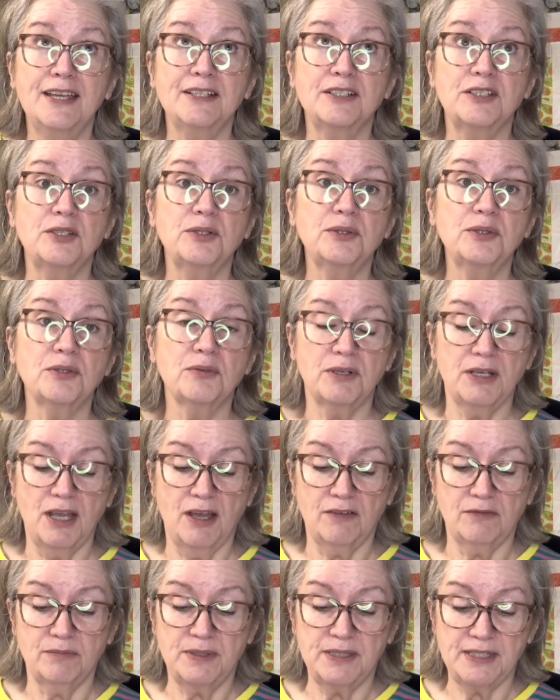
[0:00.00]
2 or 3
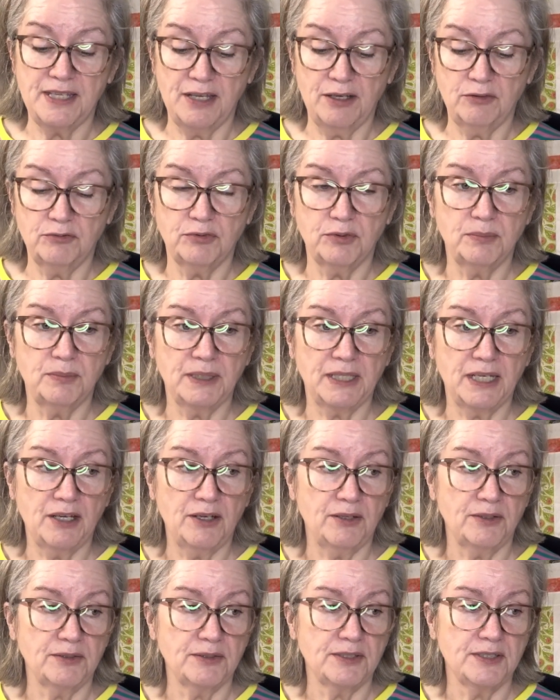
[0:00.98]
of them is helpful,
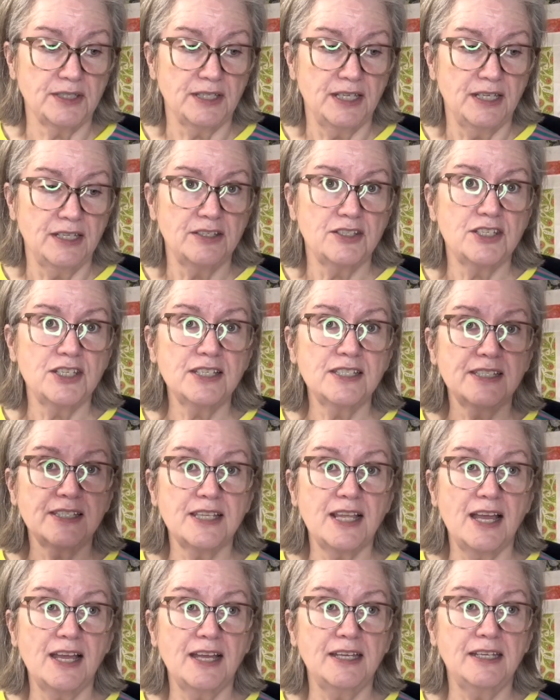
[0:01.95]
because just
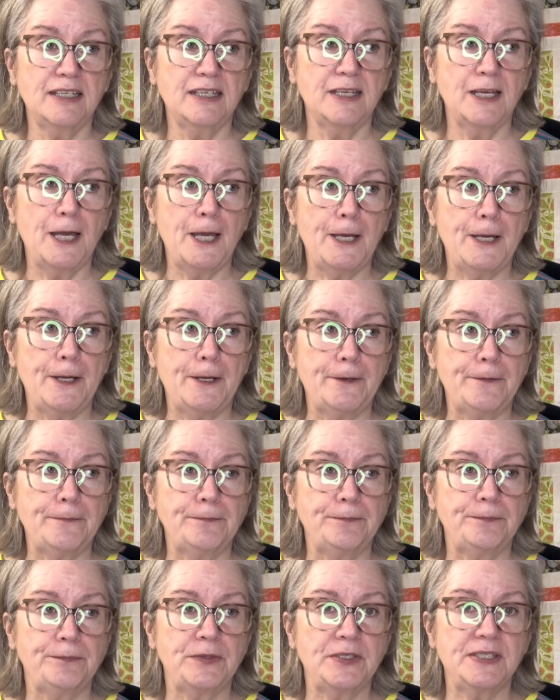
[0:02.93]
like
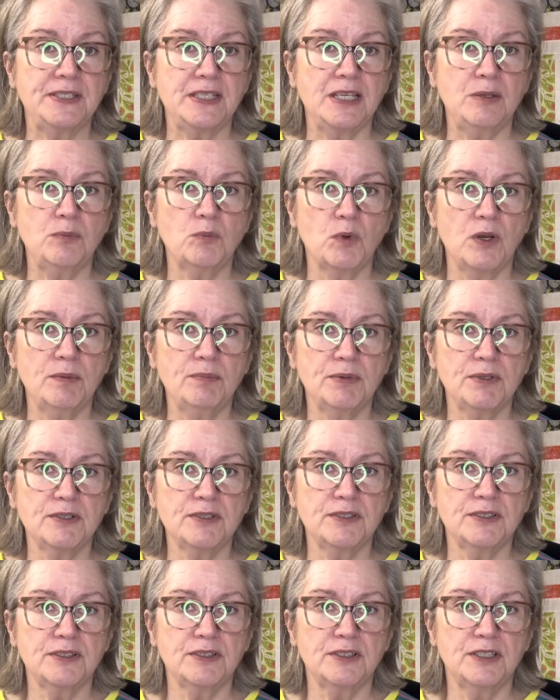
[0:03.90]
seam
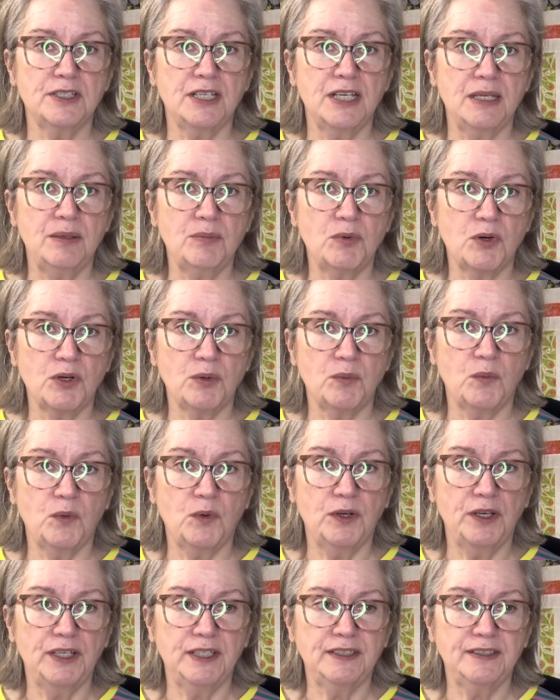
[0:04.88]
rippers, you need more than
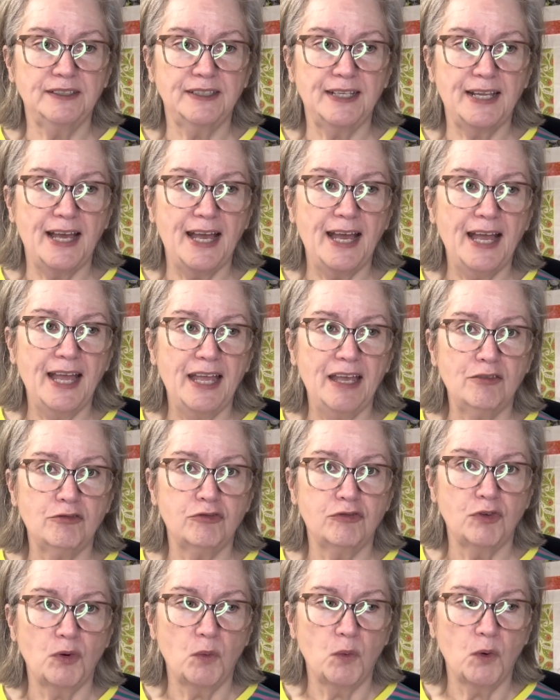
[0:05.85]
one. I have
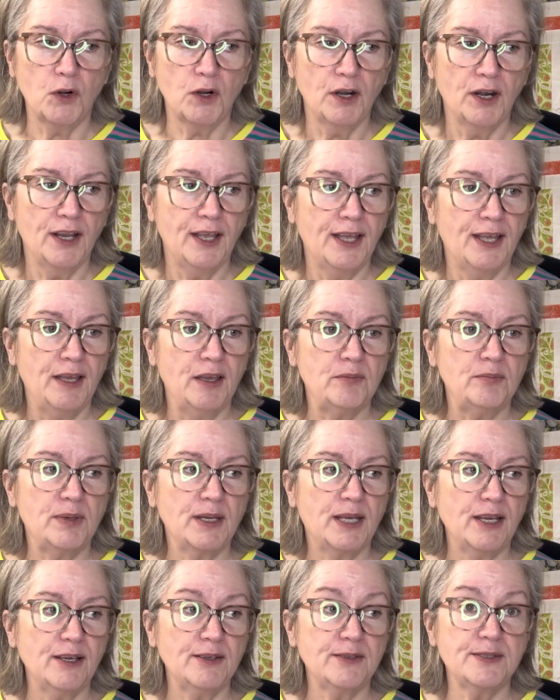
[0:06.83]
4
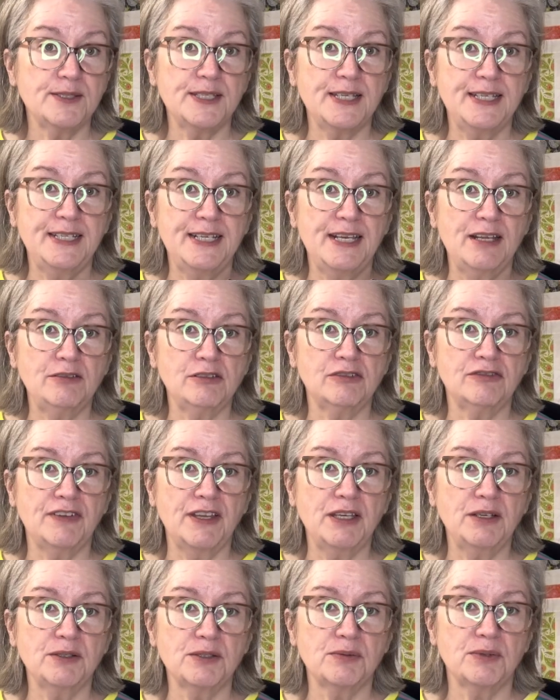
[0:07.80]
because it never
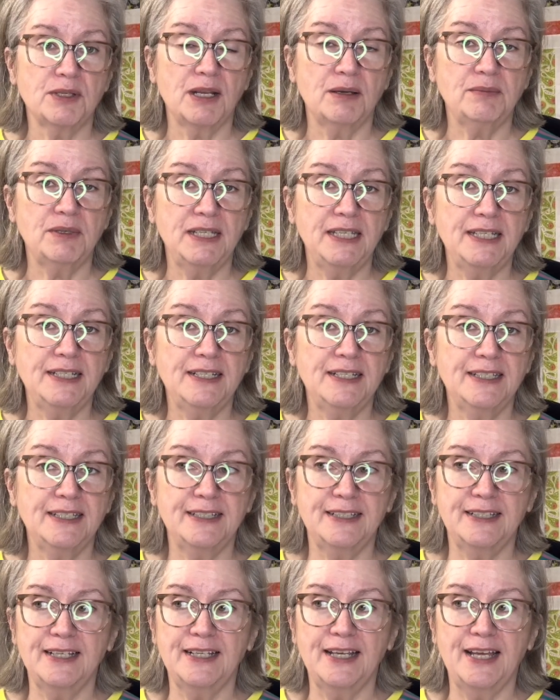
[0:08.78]
fails when I'm needing
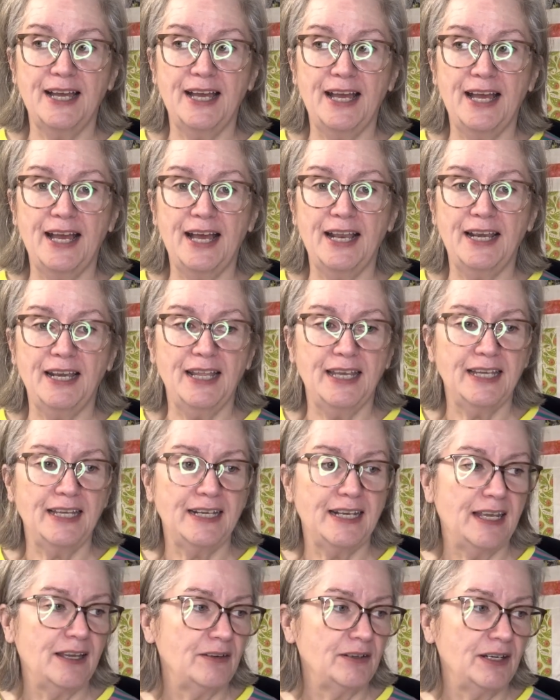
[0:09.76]
it. I lay it
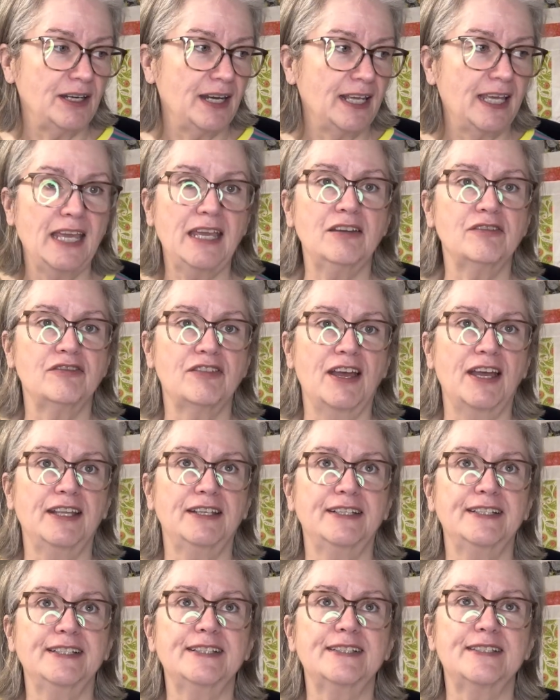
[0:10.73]
down and I can't find
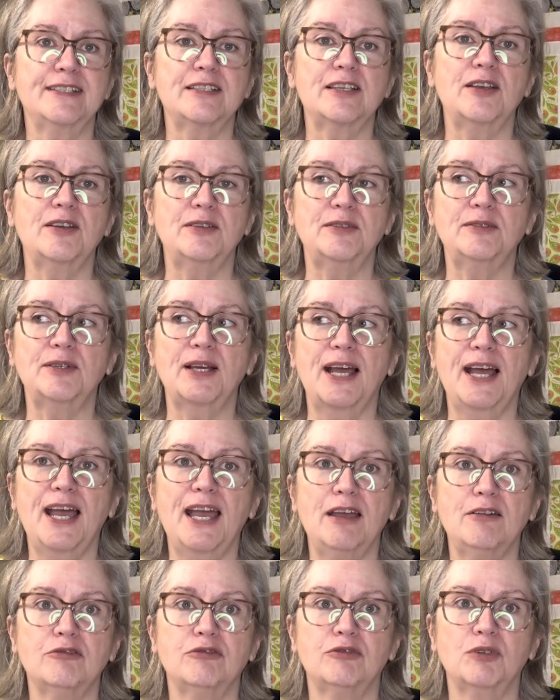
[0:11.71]
it, so I
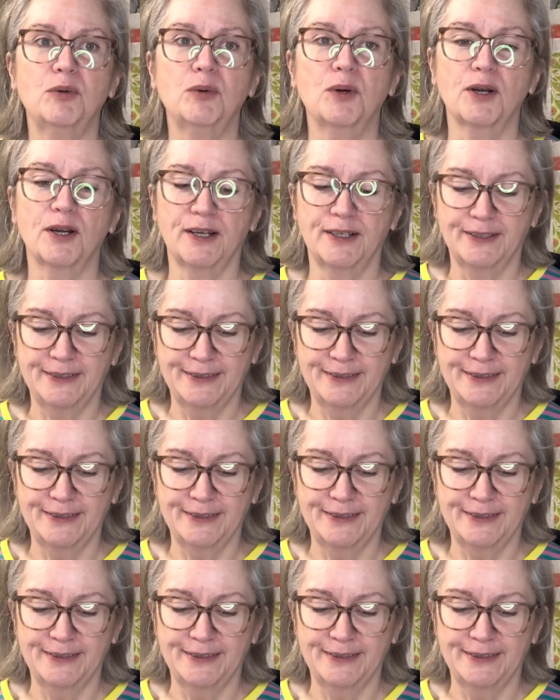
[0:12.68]
have 4.